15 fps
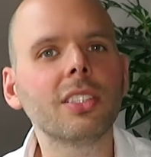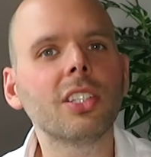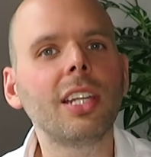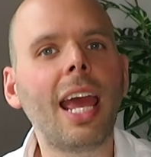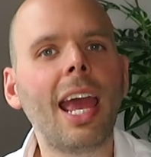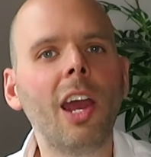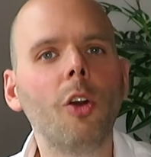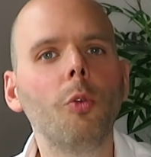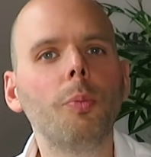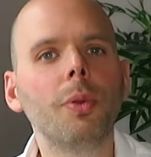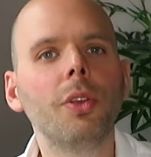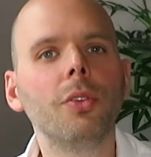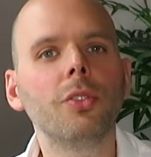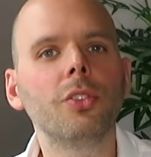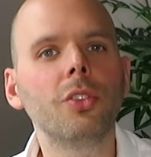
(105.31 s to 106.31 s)
that's going to
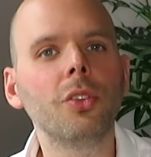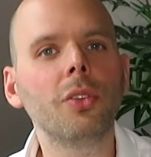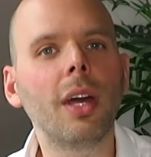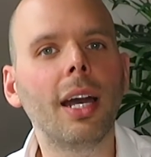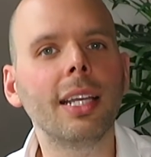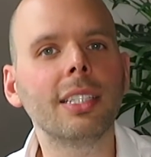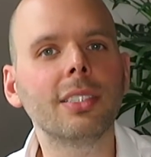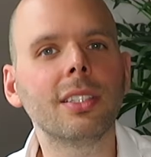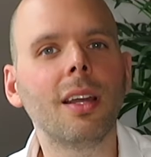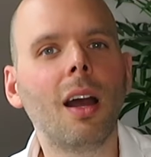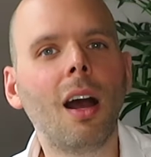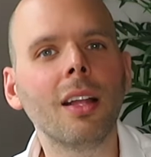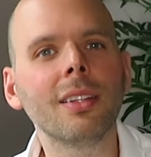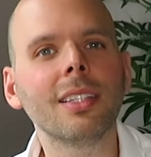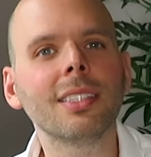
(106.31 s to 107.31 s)
help you to do that is to
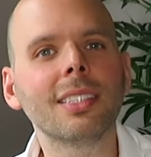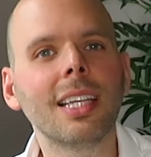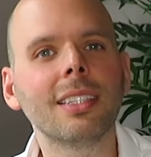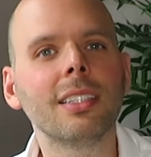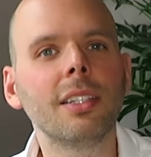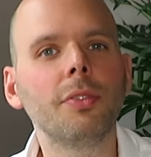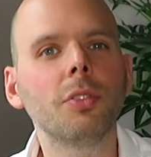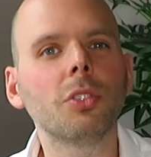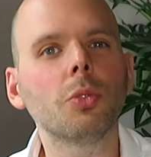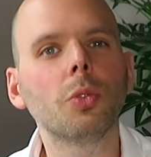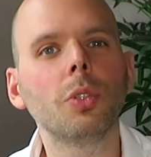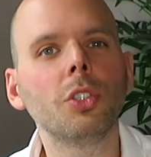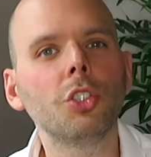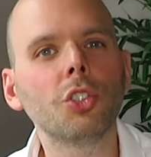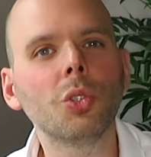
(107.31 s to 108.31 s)
understand the difference
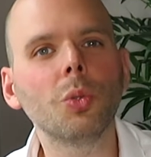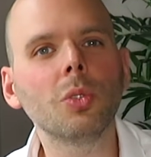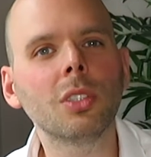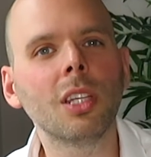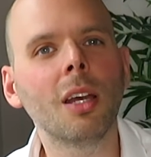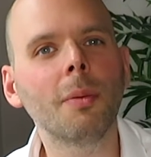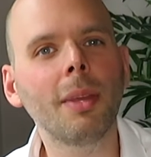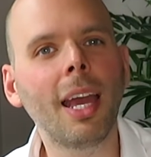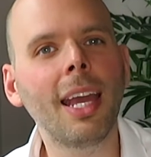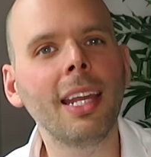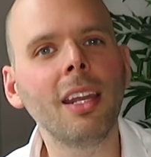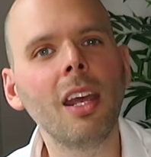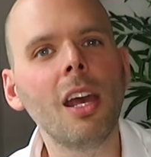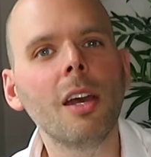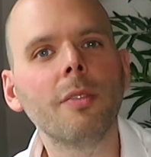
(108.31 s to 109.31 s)
between short-term
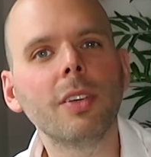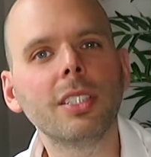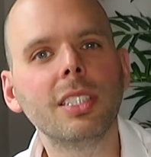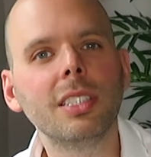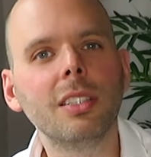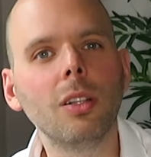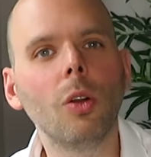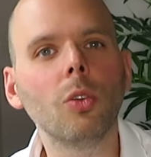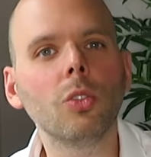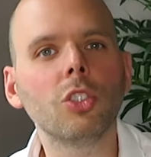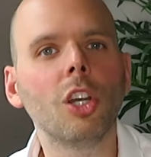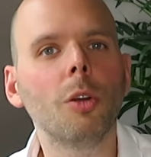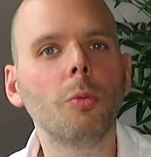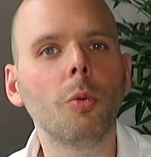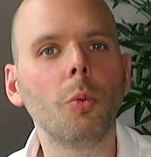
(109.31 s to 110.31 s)
gain versus
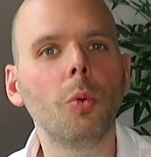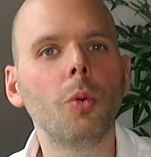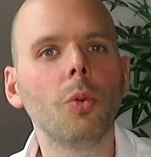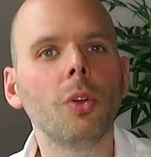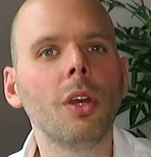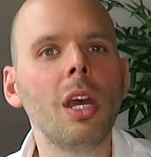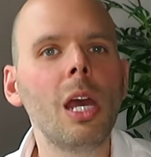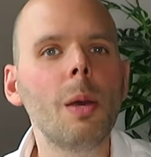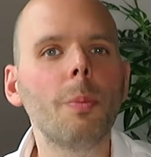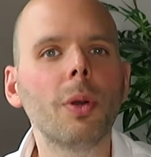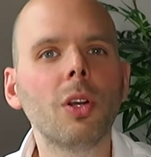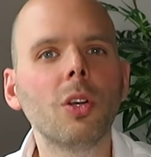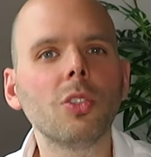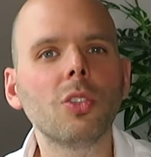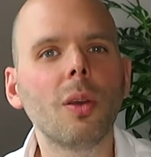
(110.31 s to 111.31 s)
long-term reward.
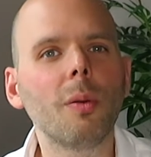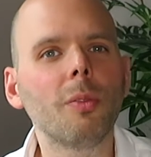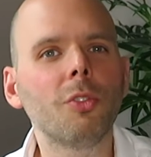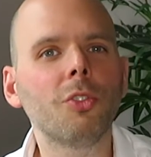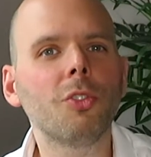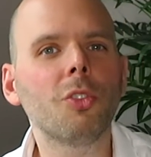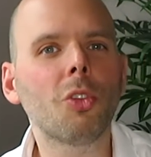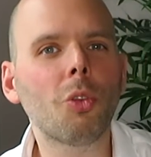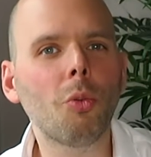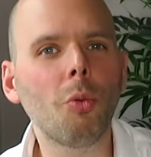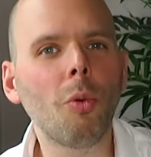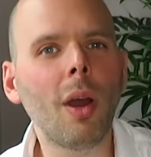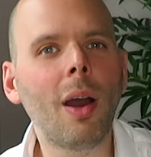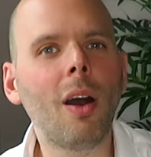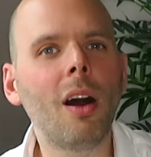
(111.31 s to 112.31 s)
Because
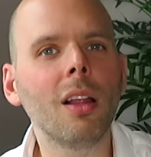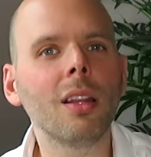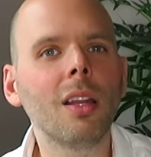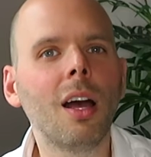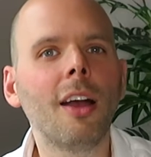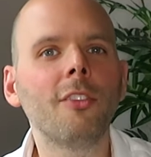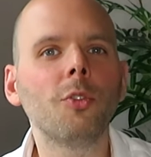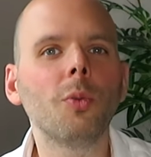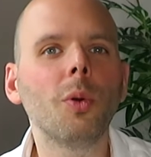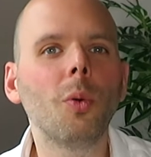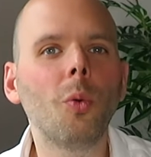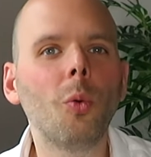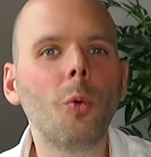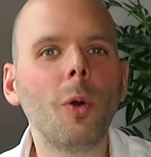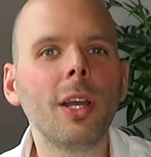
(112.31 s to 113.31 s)
throughout our lives, we're
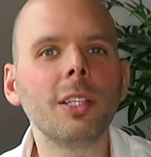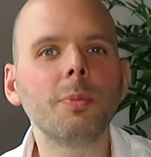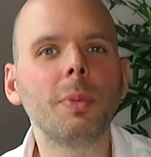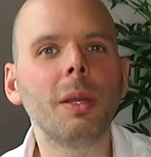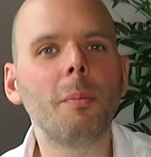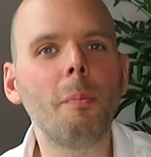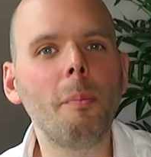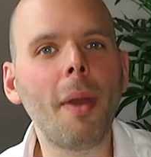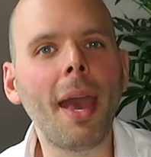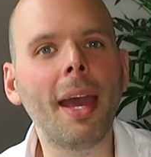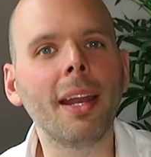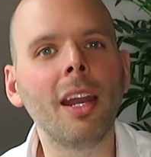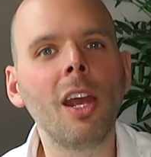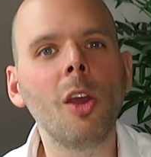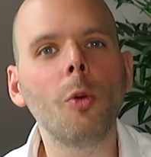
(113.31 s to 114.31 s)
always being
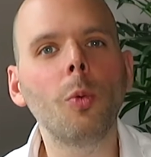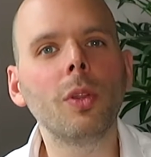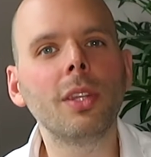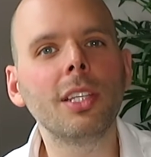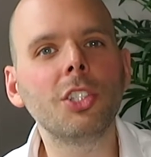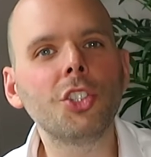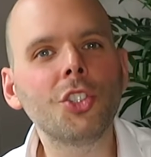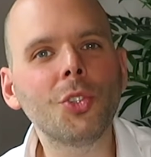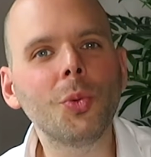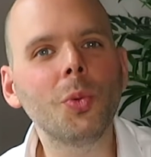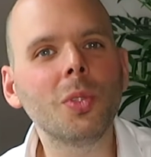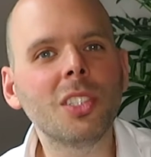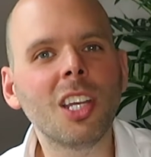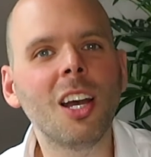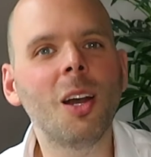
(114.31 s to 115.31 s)
met with these
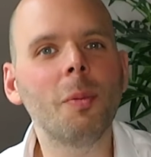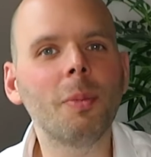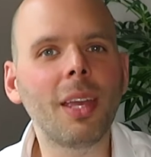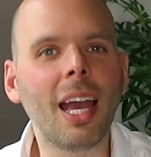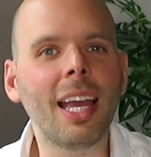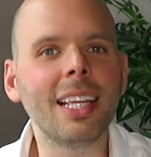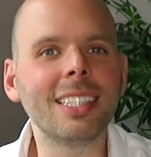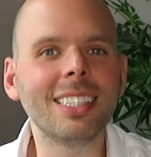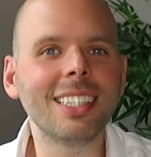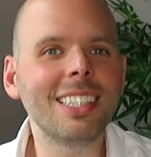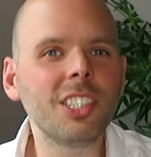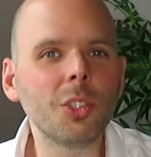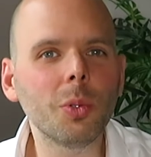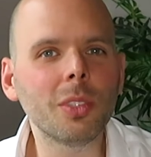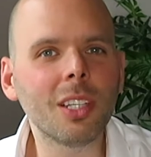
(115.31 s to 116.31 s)
short-term gains. And
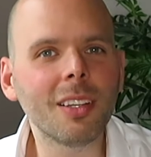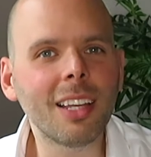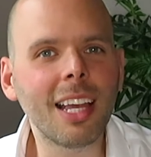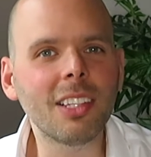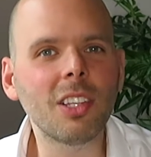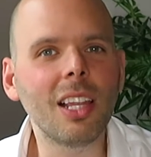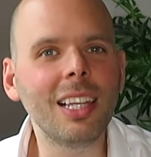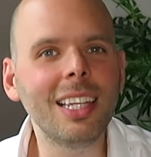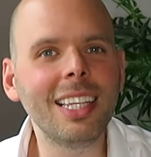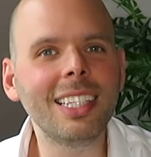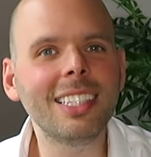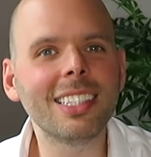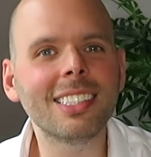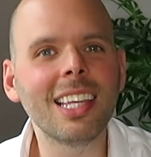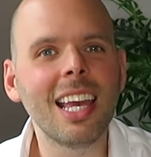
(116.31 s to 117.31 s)
these short-term gains
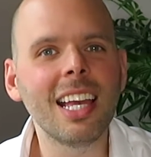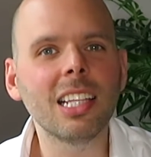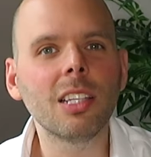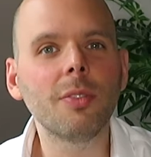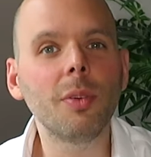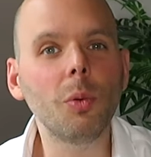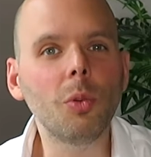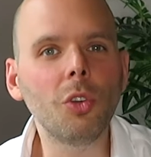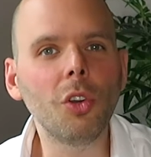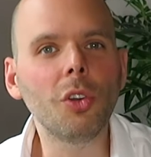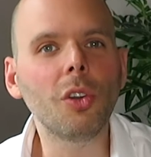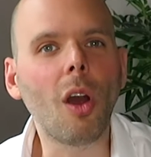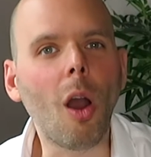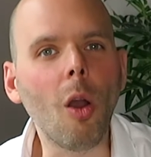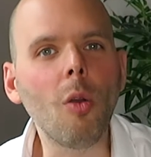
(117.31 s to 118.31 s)
lead us to feel
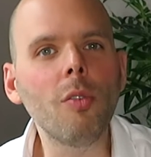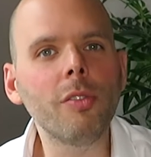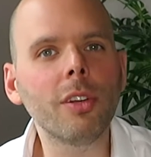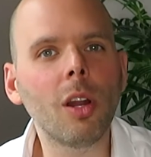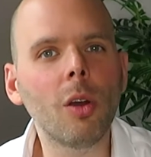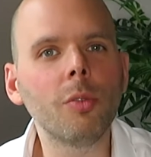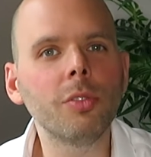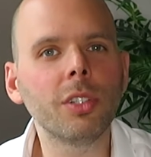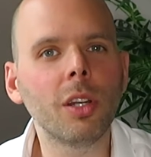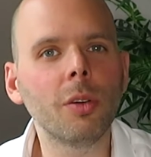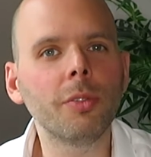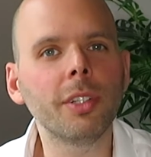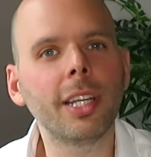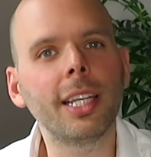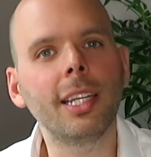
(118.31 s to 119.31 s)
good over and over and
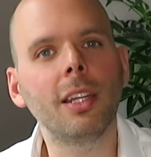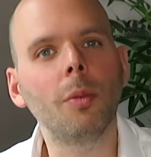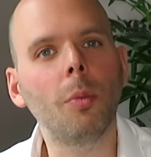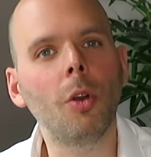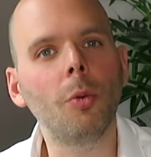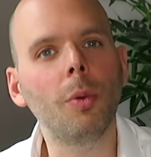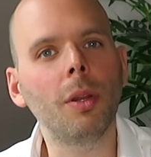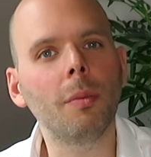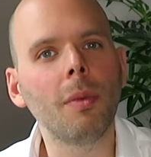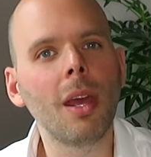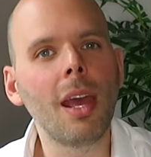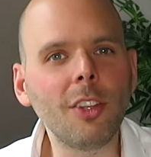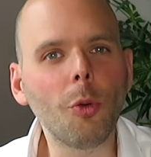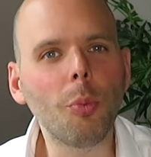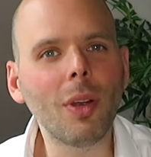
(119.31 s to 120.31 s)
over again in the moment.
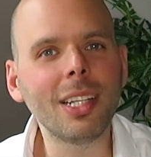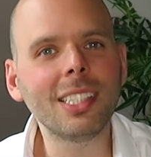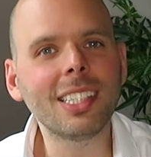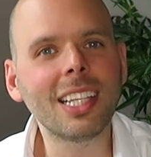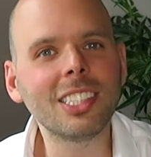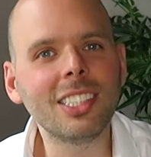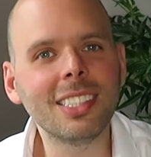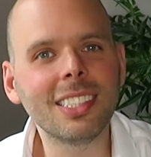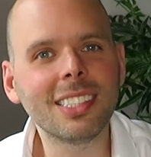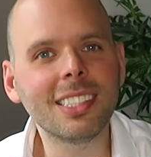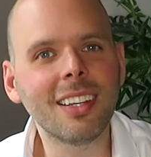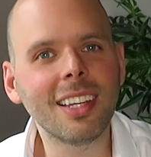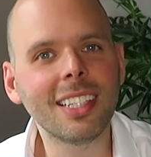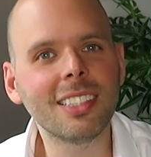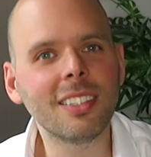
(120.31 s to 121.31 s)
Your brain is actually
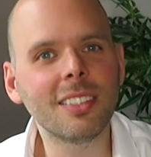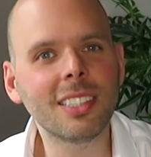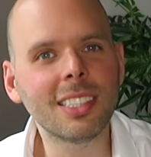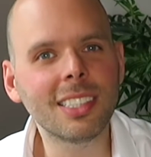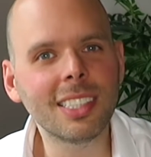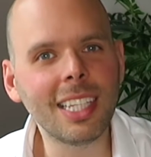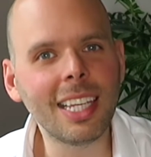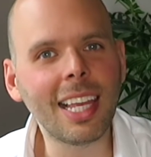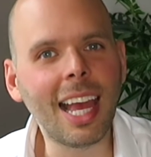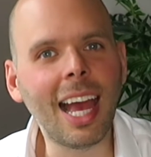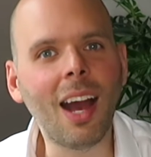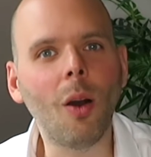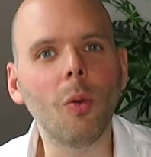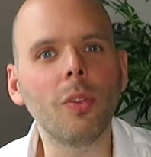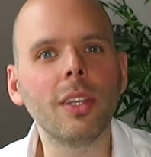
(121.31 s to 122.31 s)
designed to seek
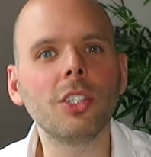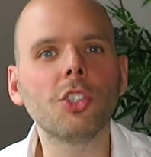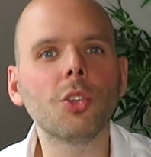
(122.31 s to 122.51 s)
out these